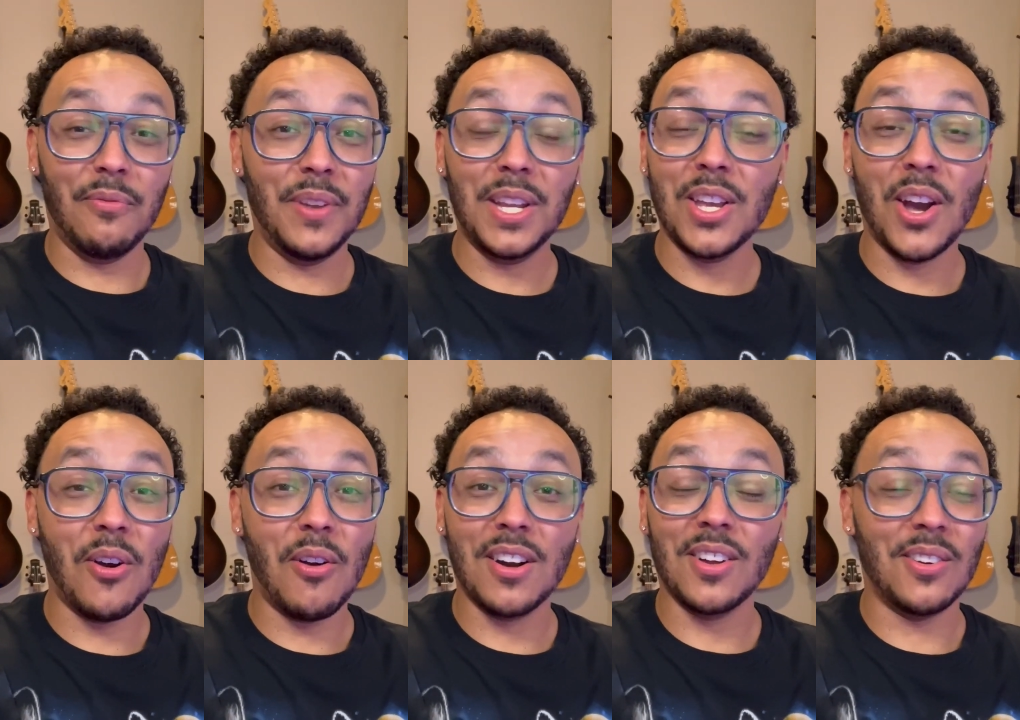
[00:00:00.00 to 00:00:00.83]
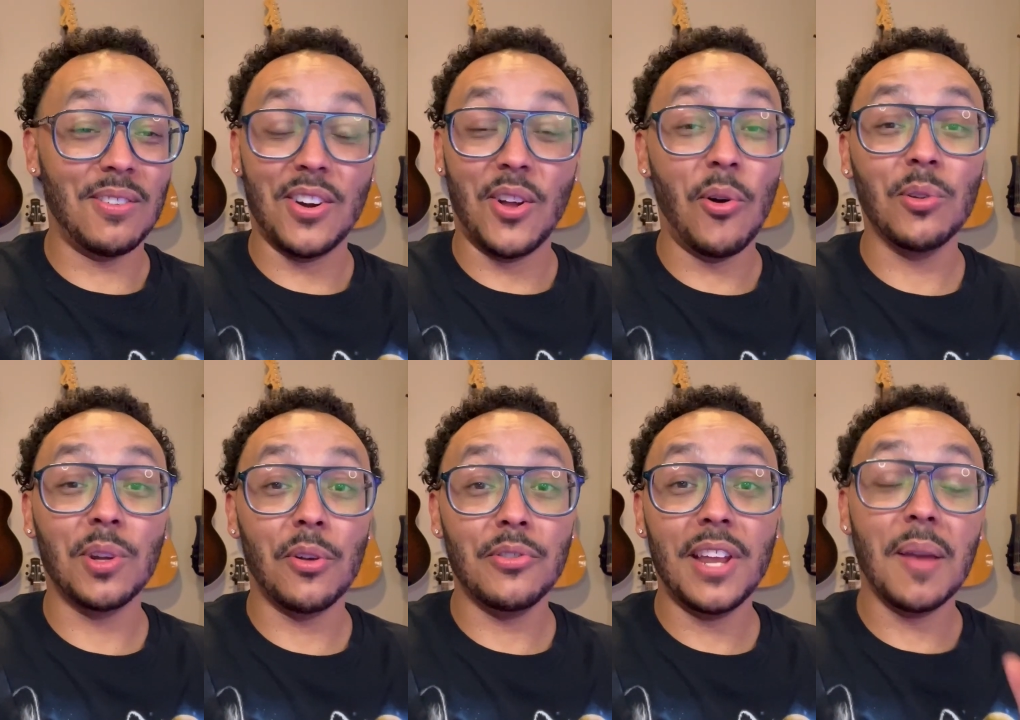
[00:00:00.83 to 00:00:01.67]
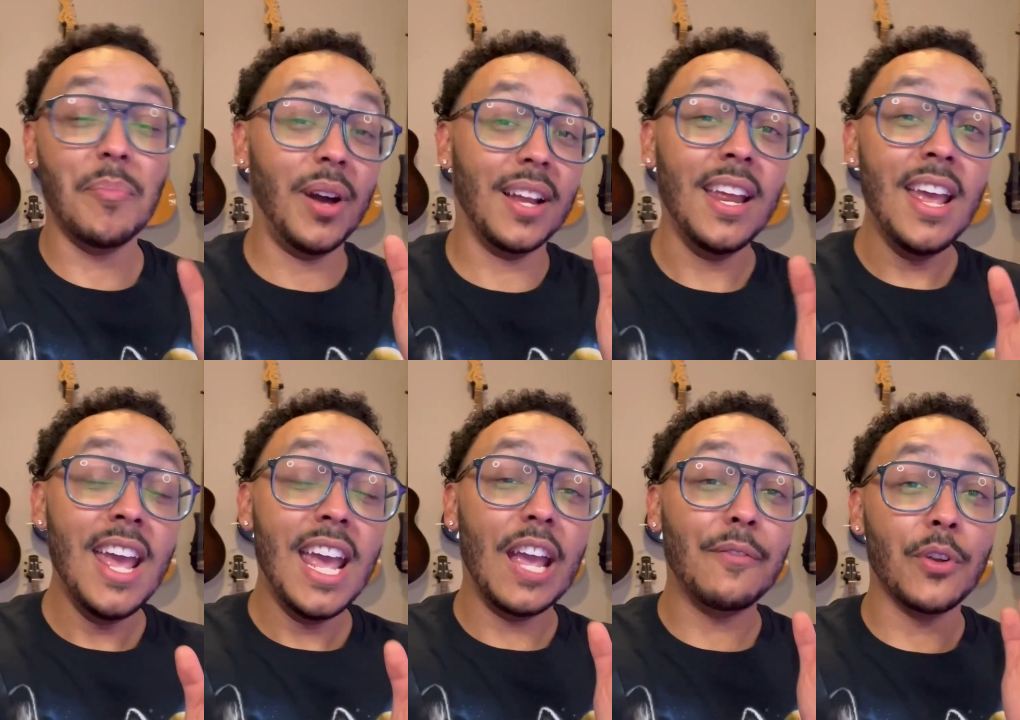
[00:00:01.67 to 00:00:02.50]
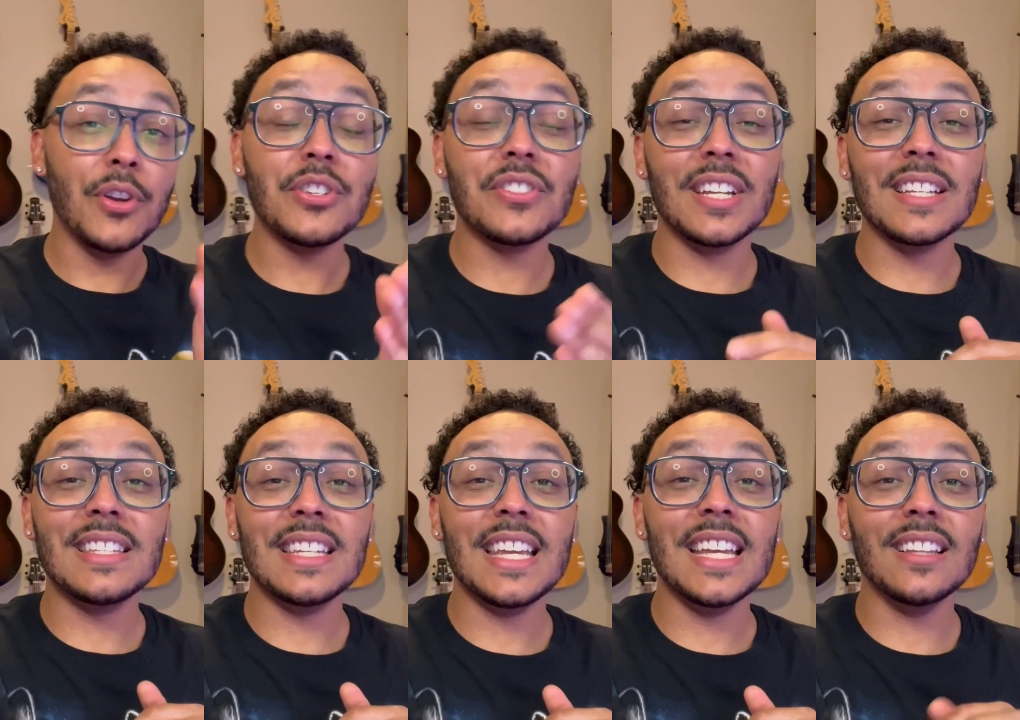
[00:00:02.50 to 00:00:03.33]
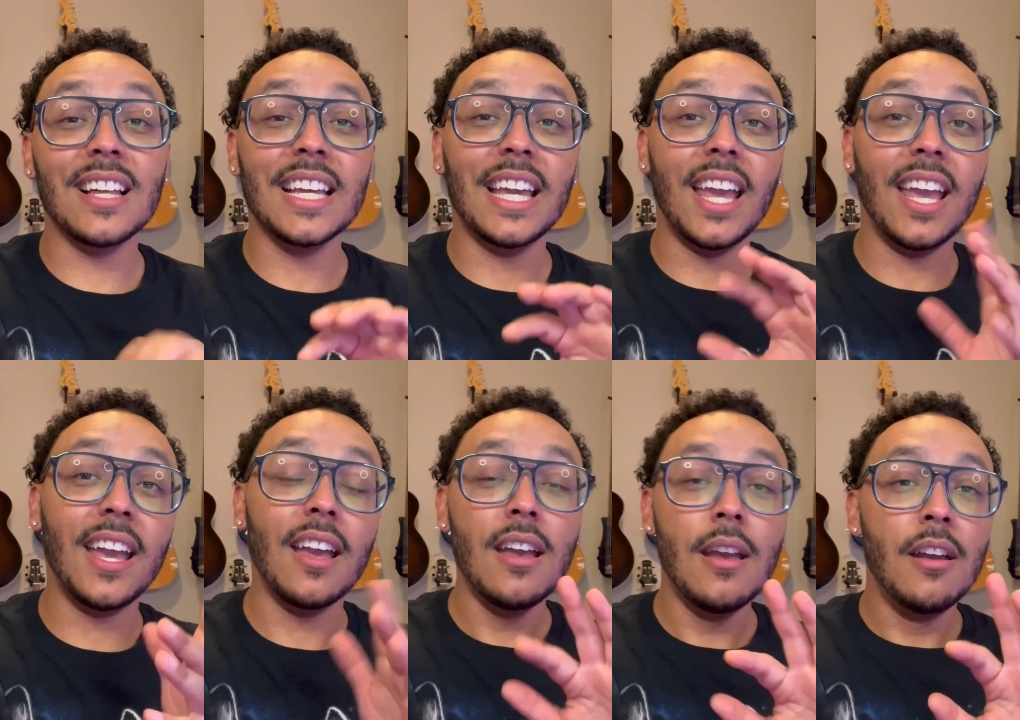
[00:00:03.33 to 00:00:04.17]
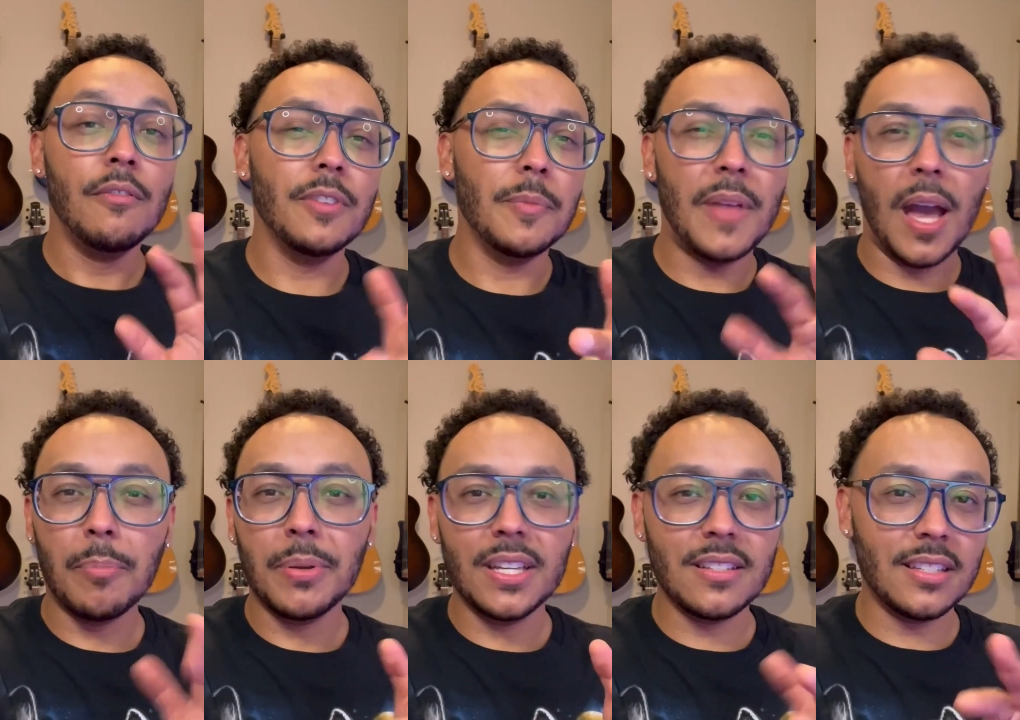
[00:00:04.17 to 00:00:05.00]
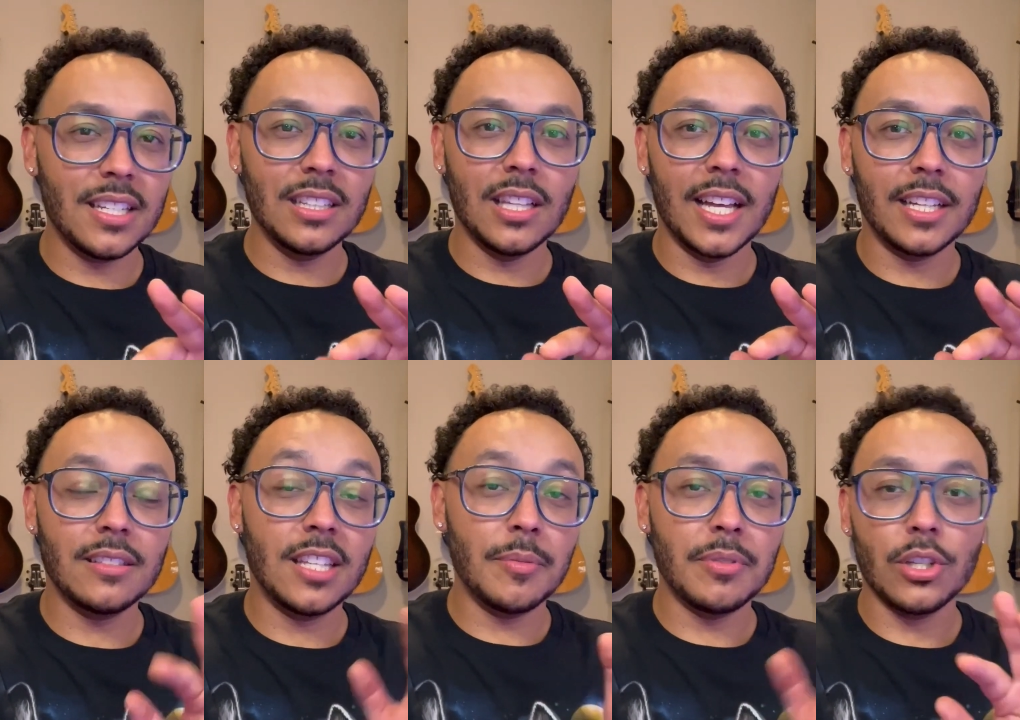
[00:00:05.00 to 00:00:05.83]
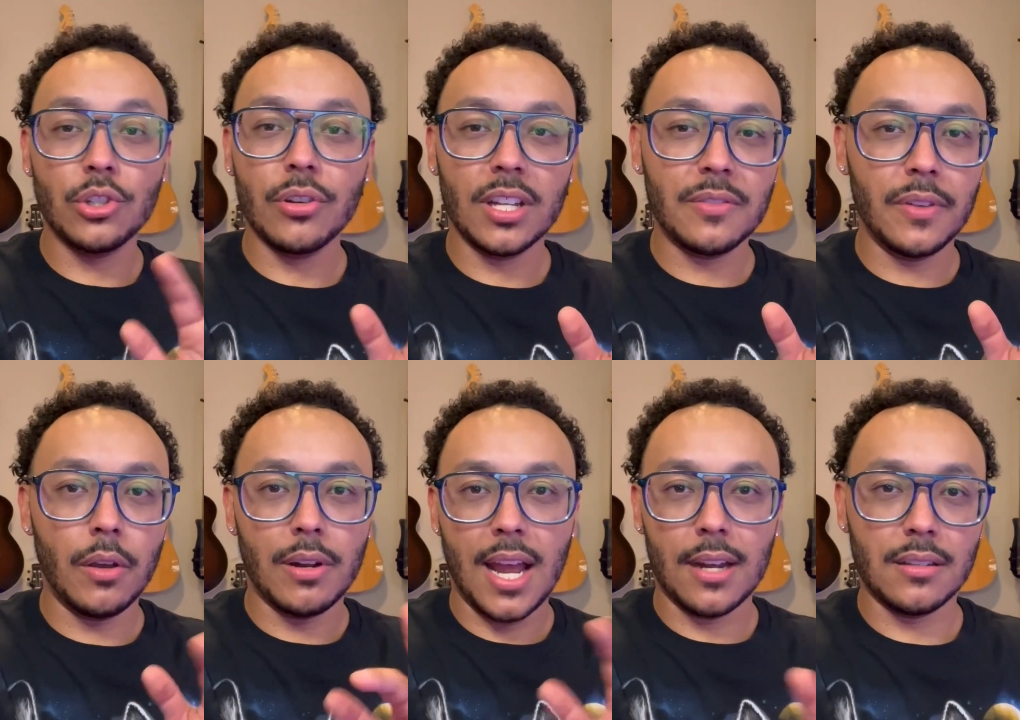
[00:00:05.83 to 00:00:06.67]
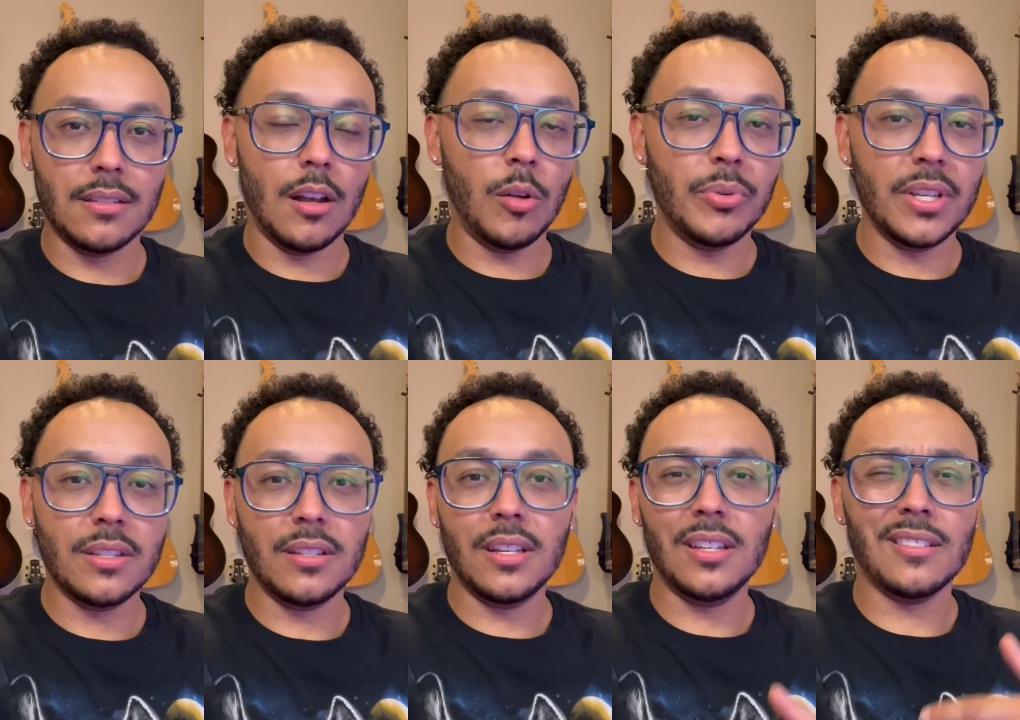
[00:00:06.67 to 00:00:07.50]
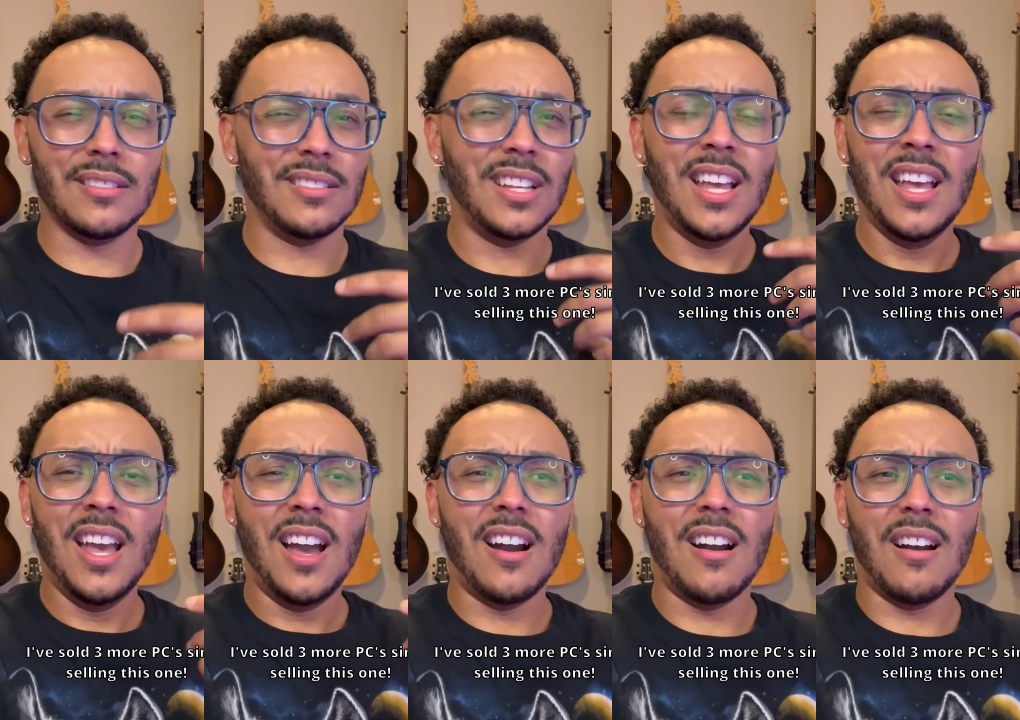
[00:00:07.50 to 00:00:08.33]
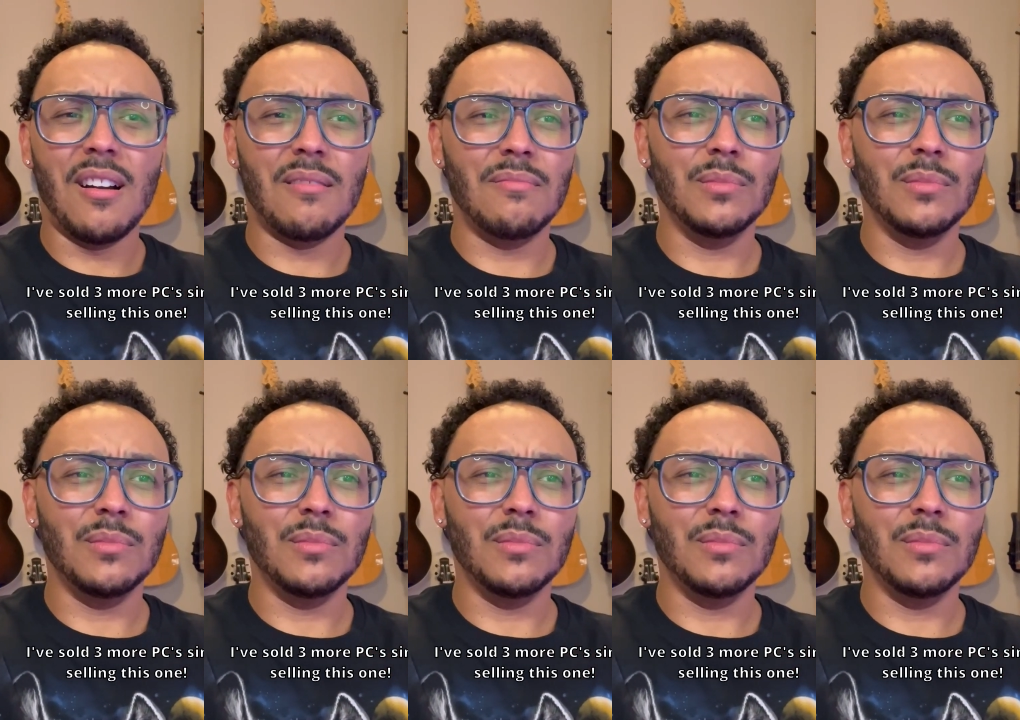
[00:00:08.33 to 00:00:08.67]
video on a, on a whole nother day. But if you're interested in seeing like a flip that PC like tips and tricks video on how to sell PCs and uh,